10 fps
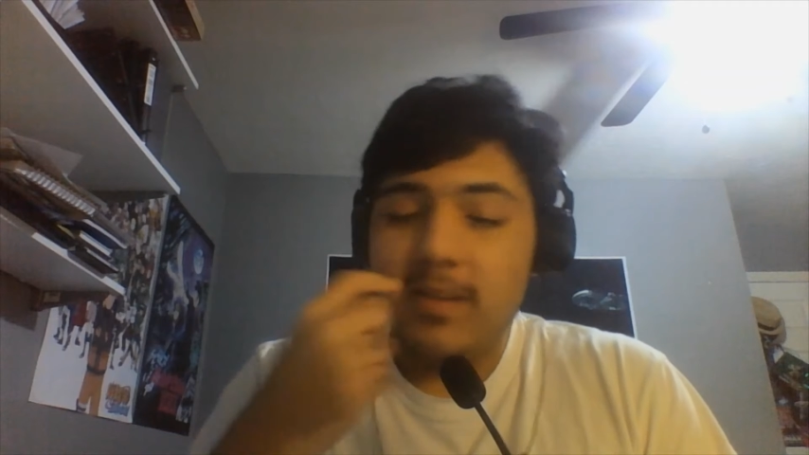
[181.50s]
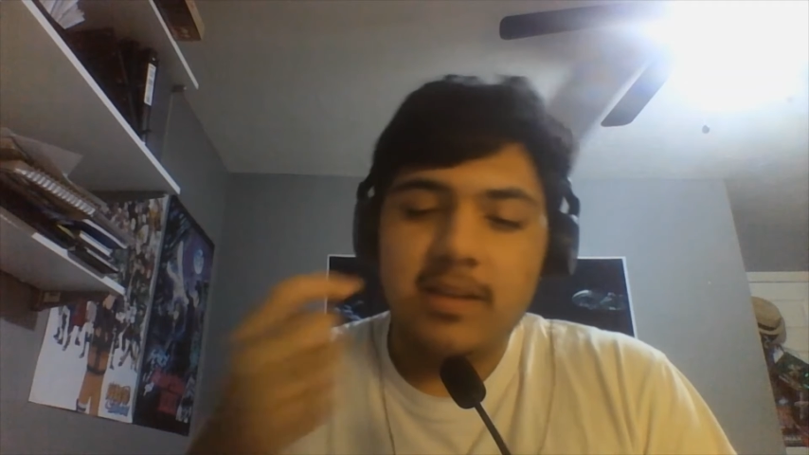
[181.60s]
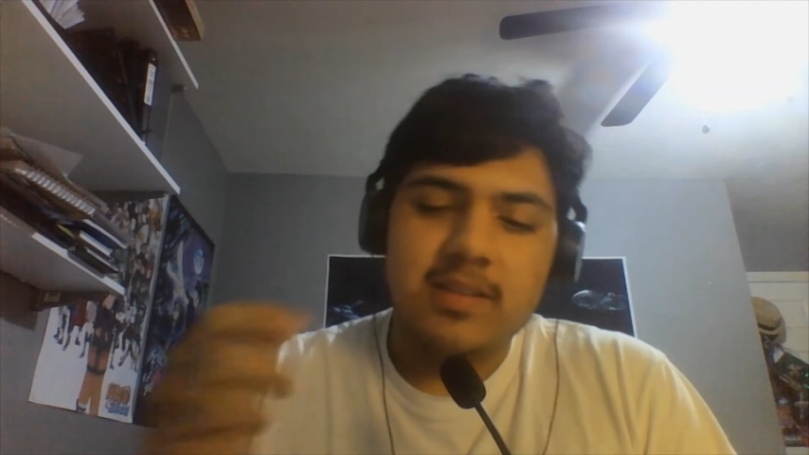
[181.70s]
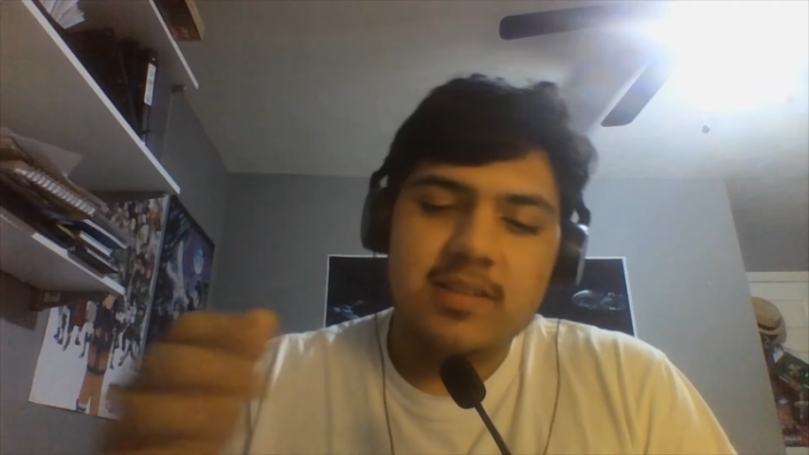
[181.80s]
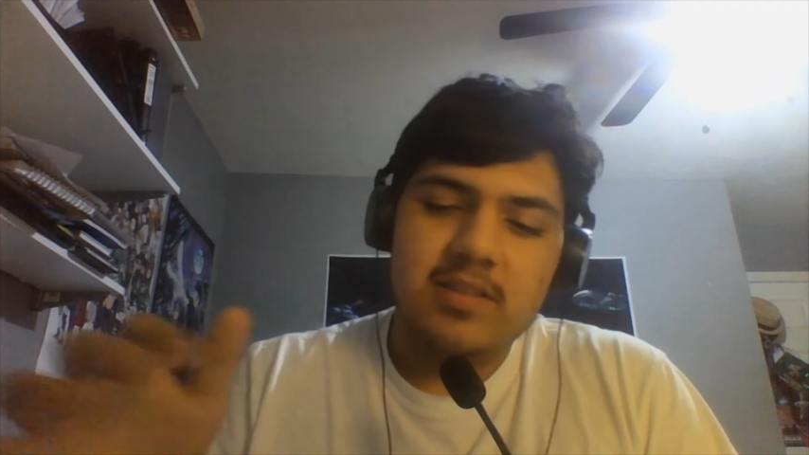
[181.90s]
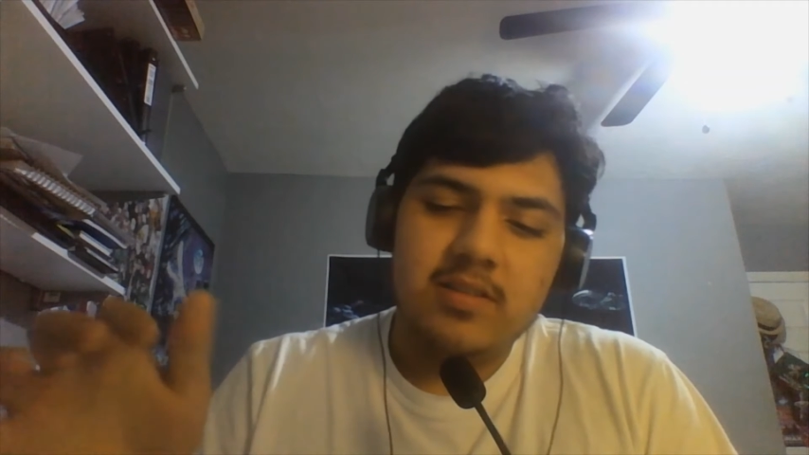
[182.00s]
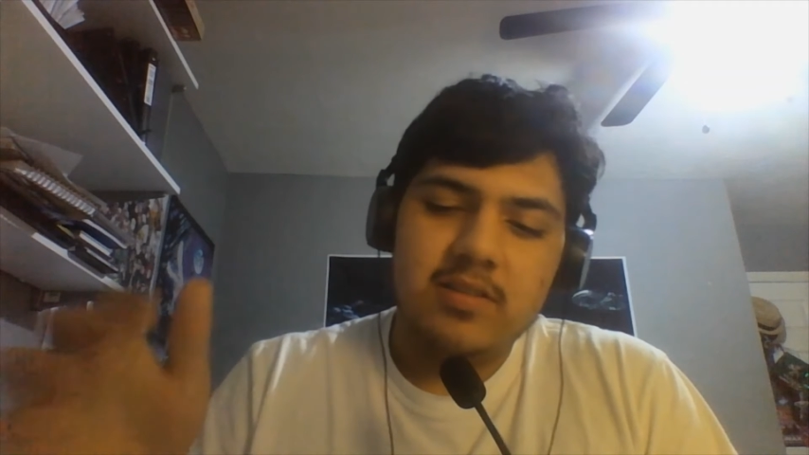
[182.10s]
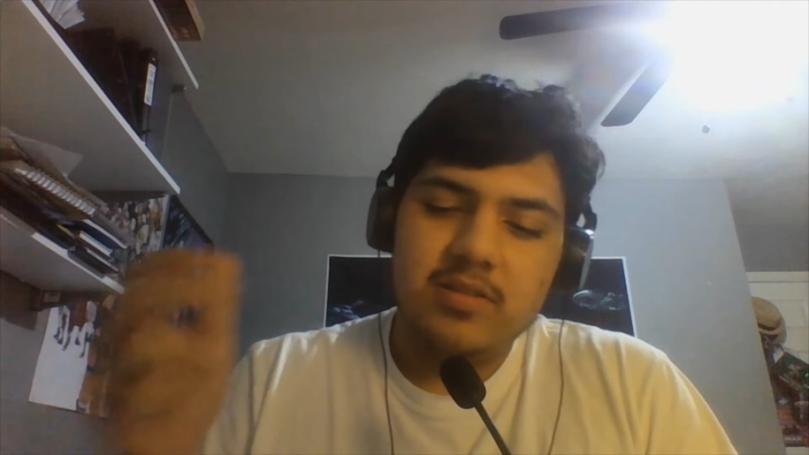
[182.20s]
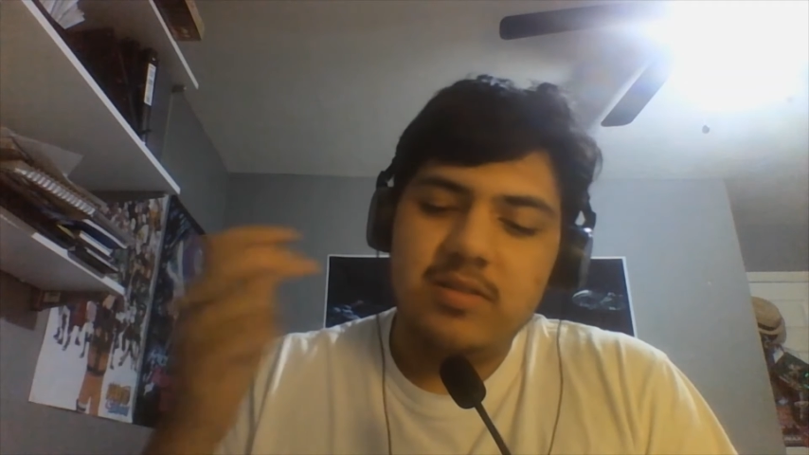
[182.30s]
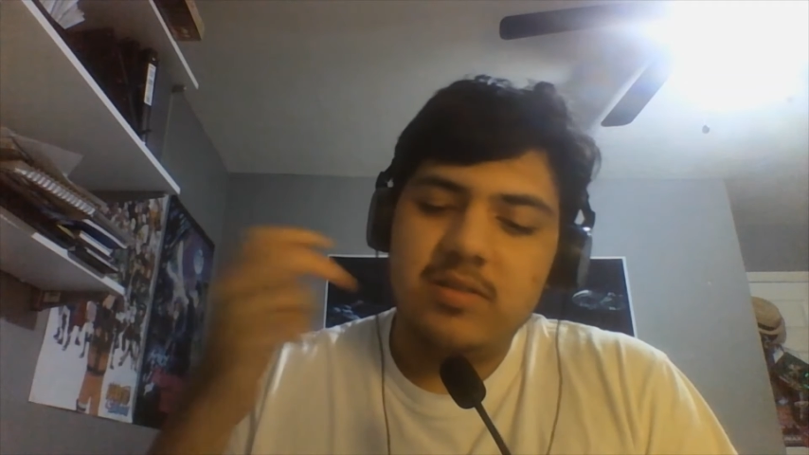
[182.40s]
because there
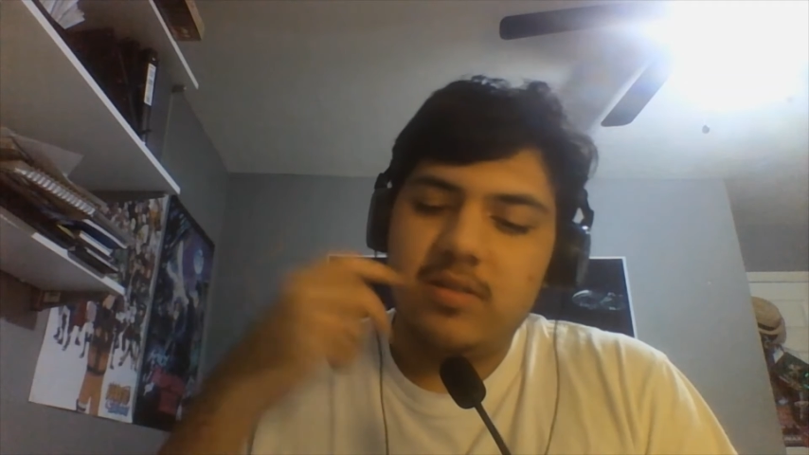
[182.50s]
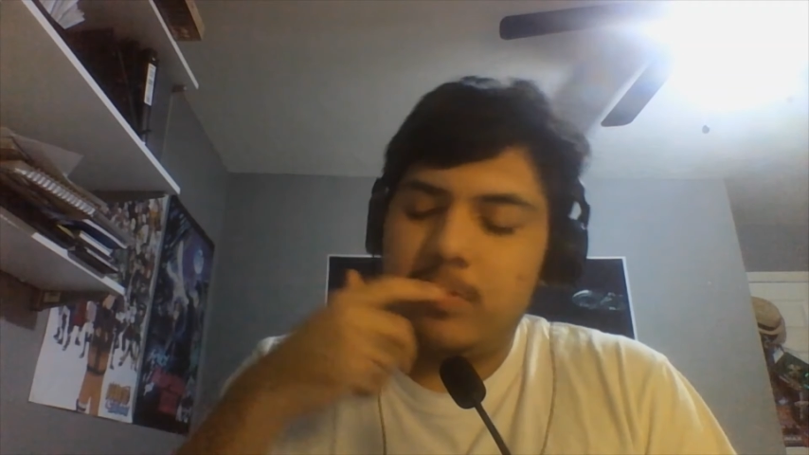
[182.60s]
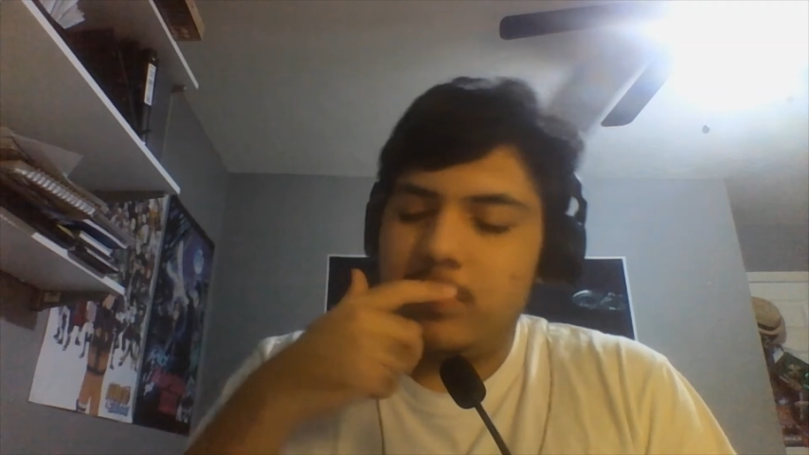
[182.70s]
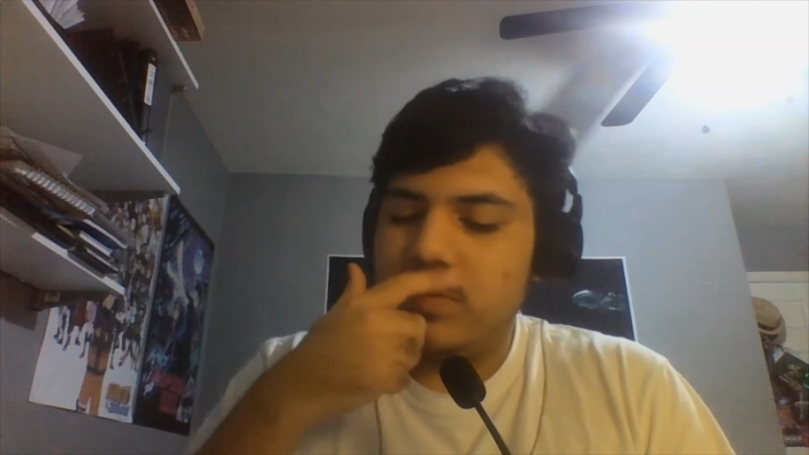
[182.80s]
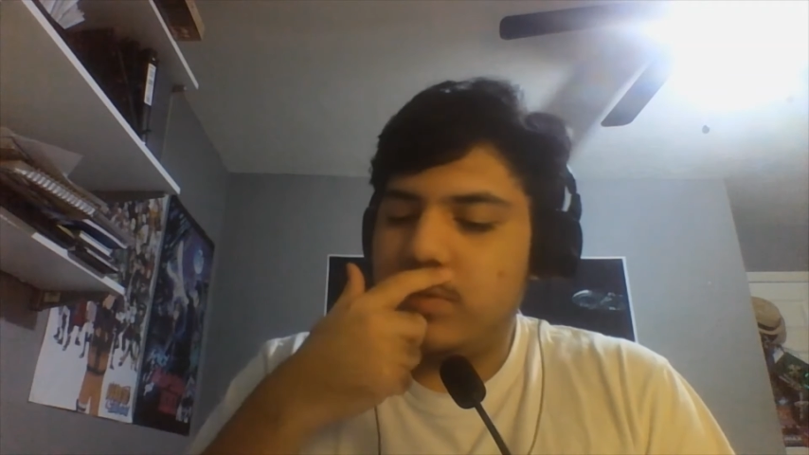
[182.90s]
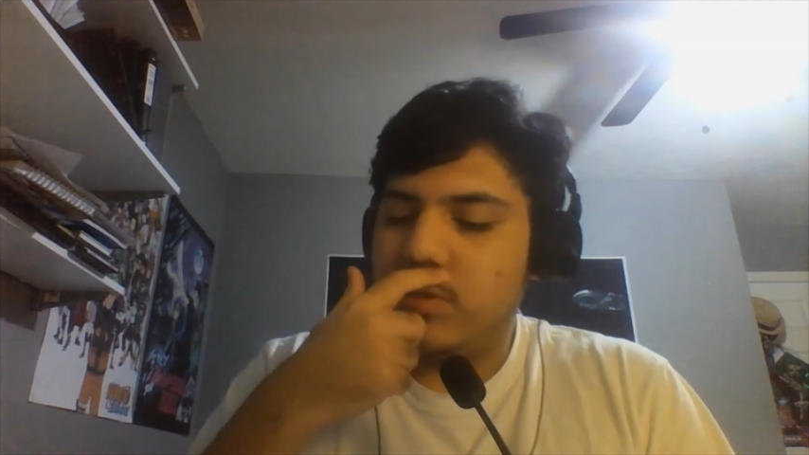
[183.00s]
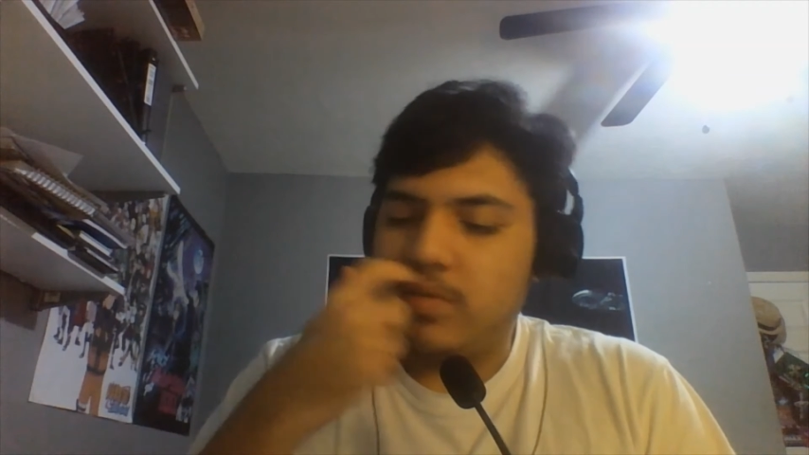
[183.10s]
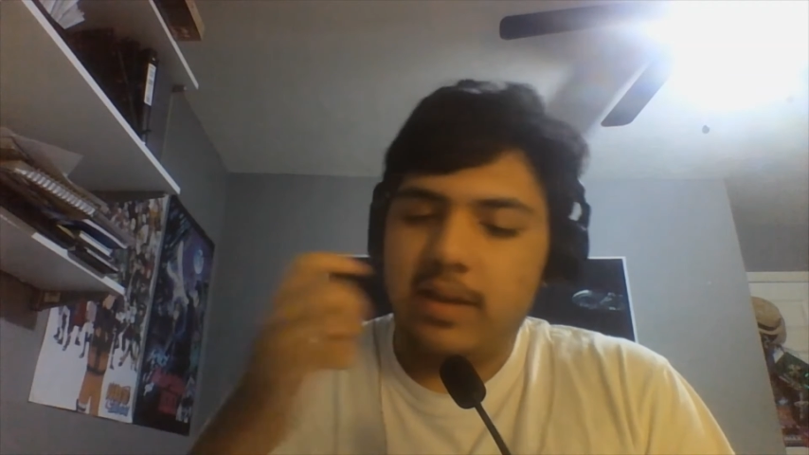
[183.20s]
was a bunch of,